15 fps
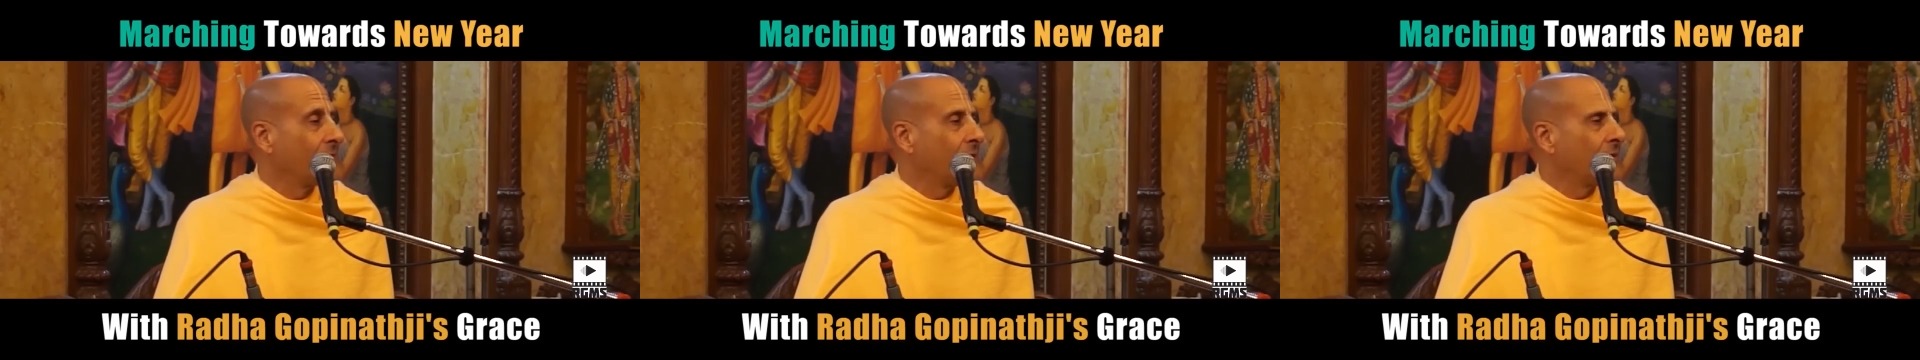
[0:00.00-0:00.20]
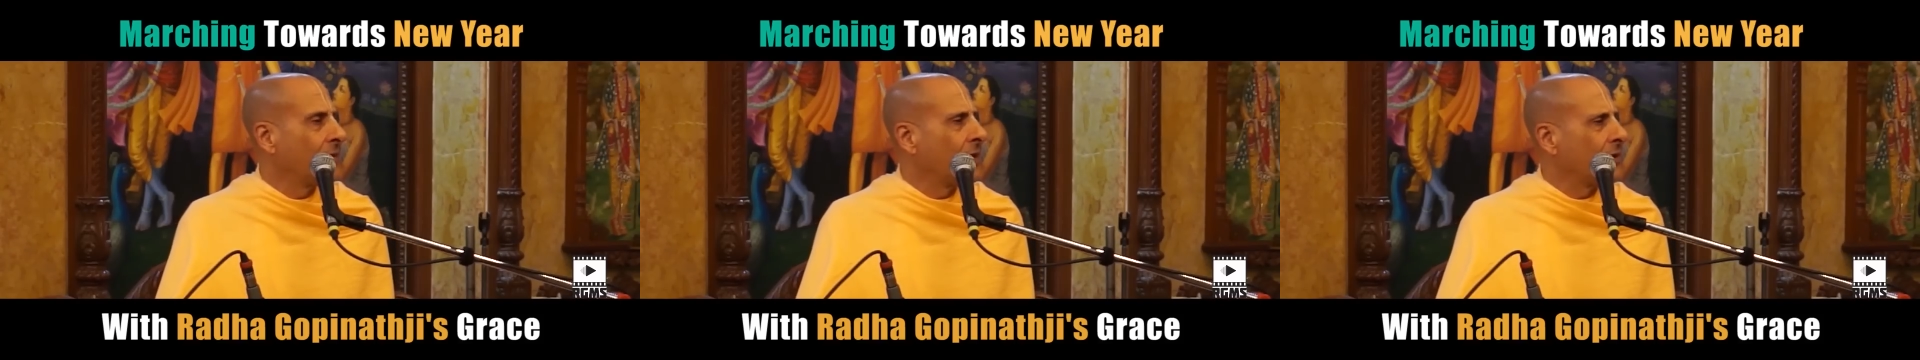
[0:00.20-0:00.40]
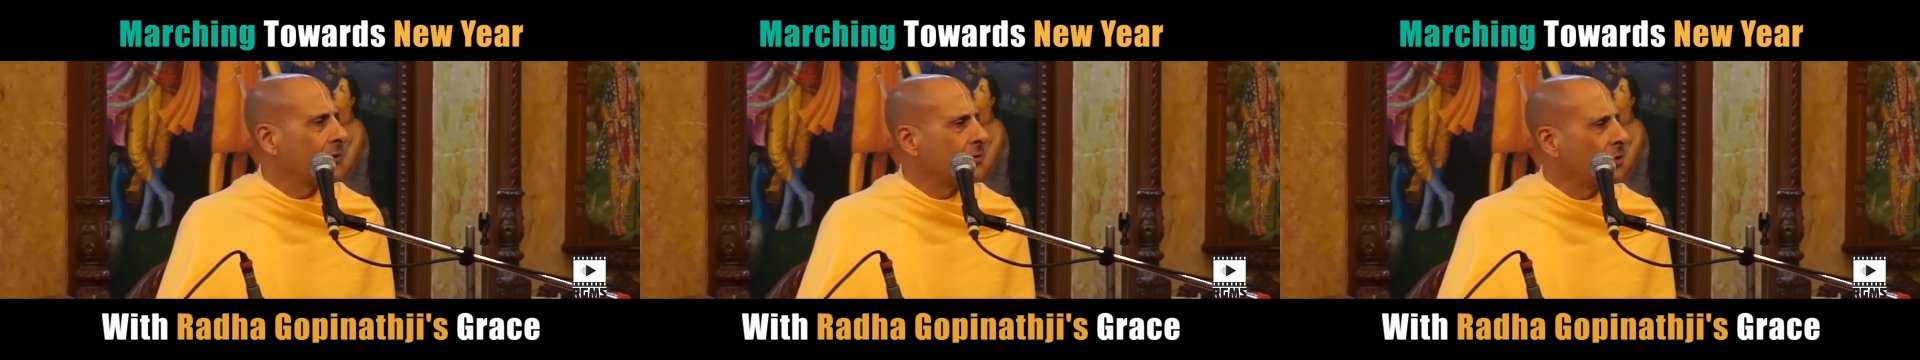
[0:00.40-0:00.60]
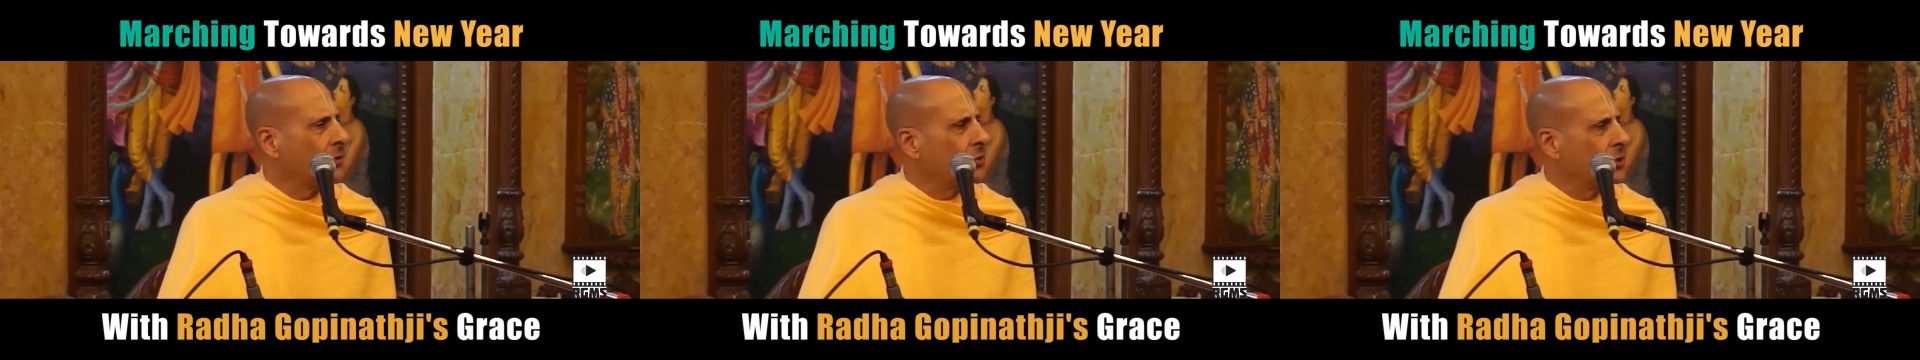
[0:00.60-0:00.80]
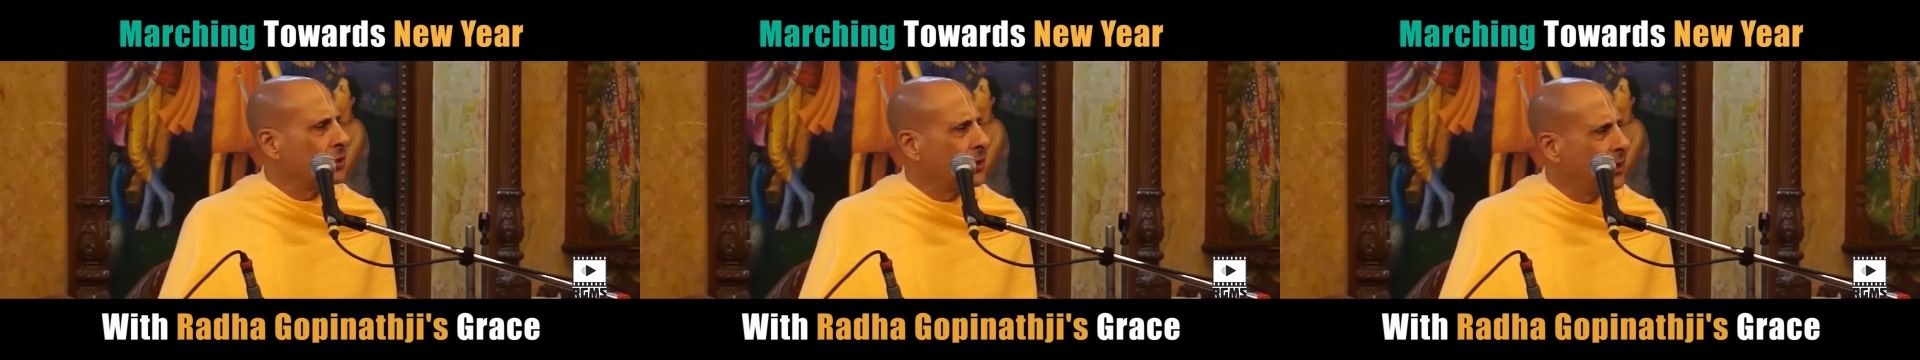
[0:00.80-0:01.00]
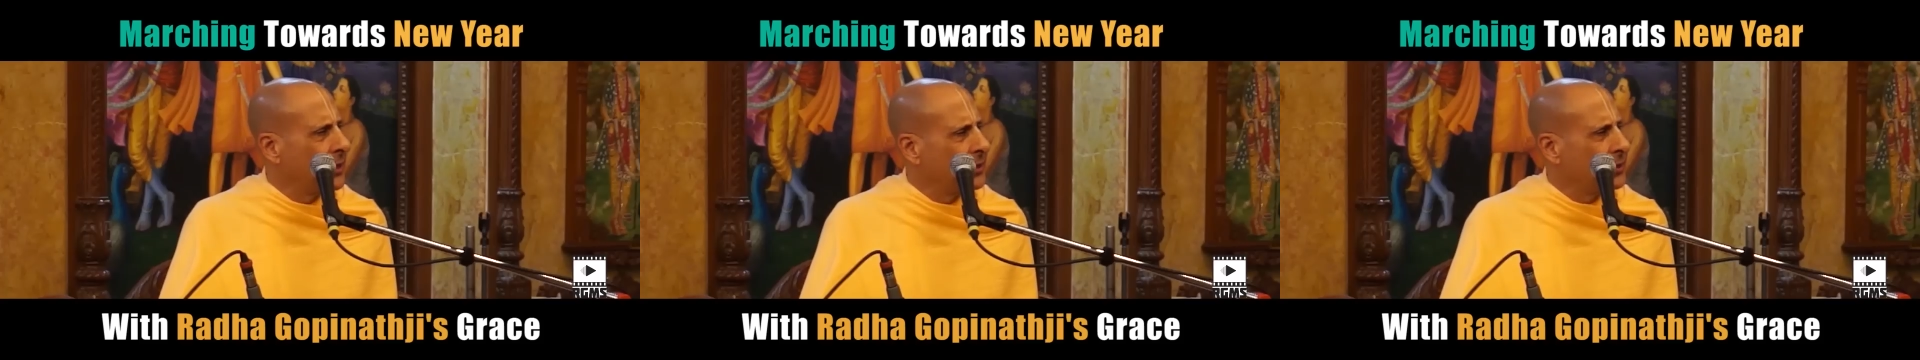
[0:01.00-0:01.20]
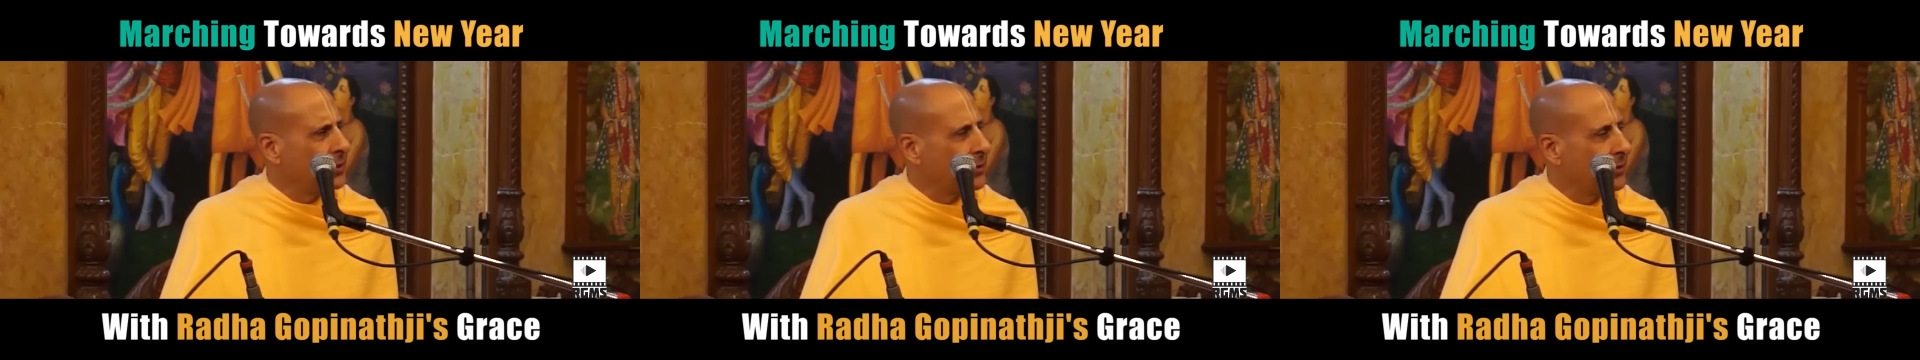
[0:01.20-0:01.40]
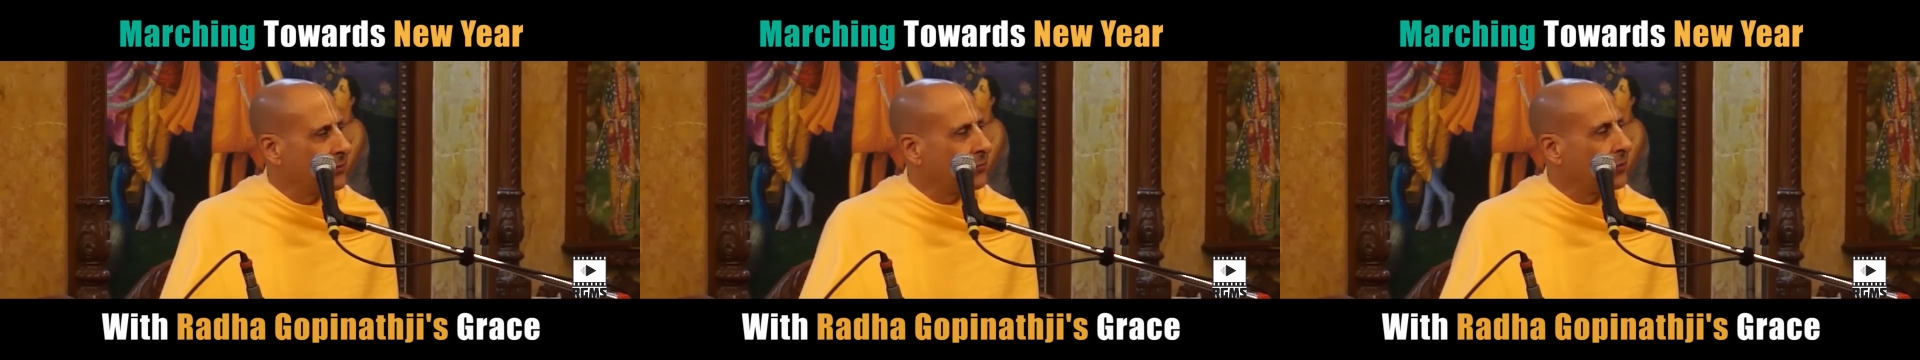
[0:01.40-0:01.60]
In that
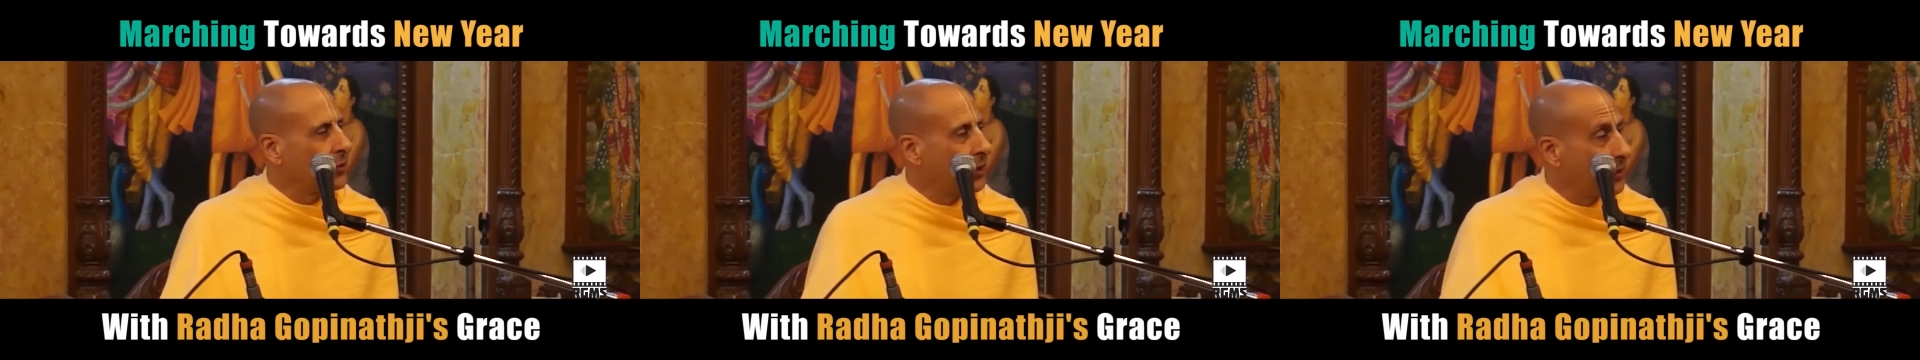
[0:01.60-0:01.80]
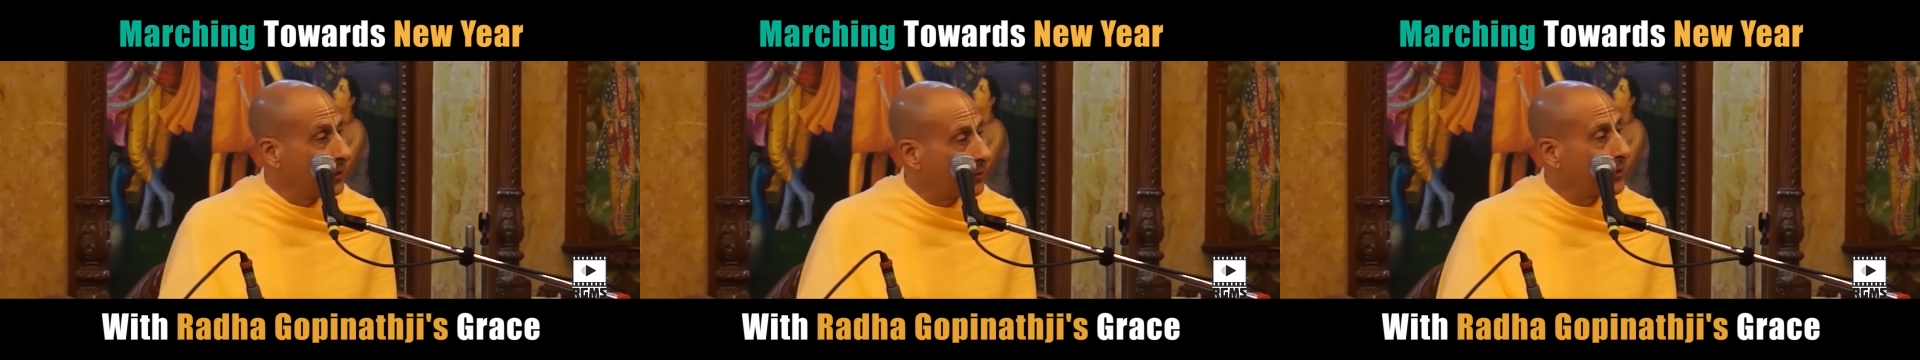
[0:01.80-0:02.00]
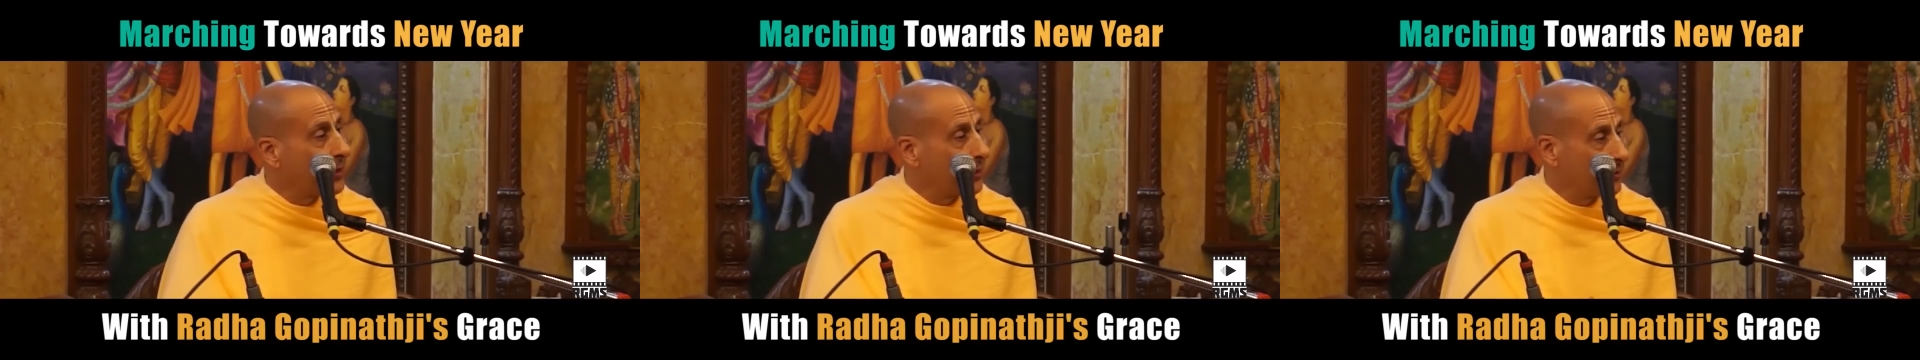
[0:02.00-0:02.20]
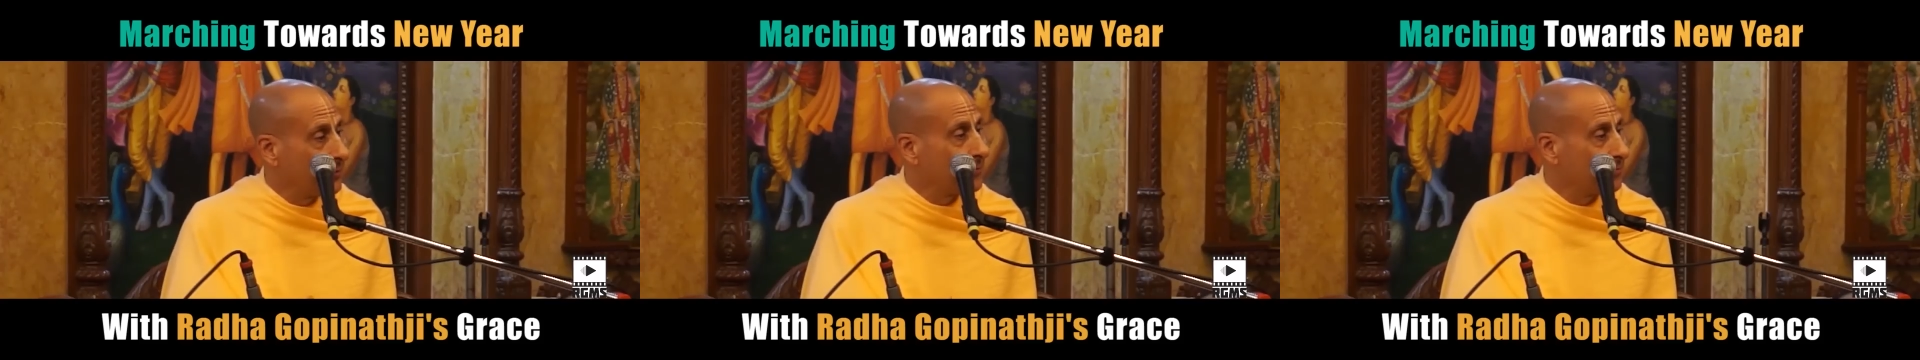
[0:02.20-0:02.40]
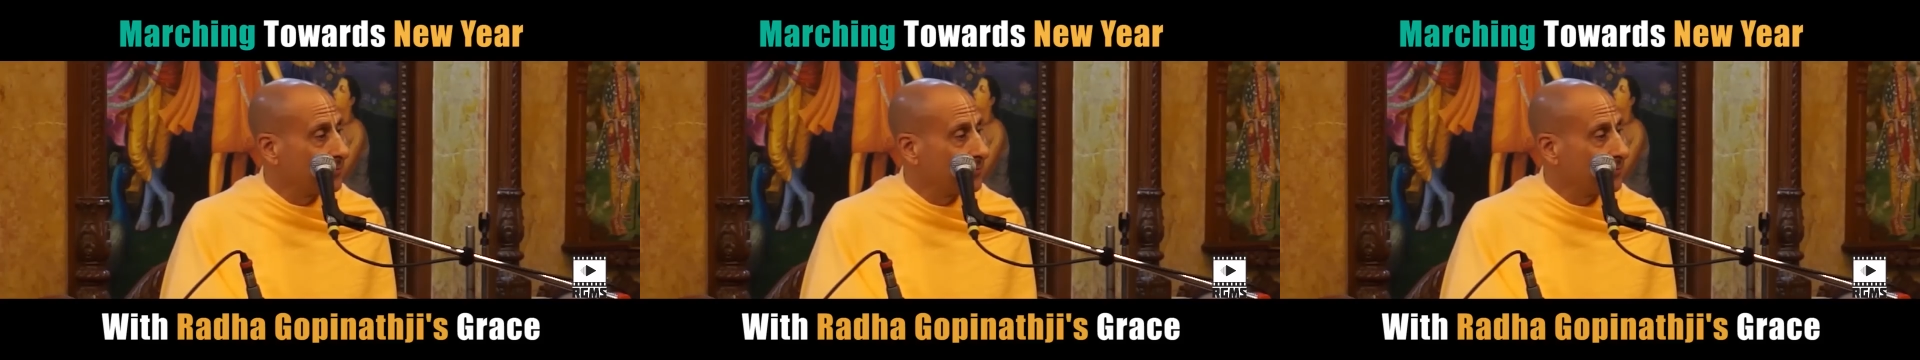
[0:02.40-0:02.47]
association, if we're hearing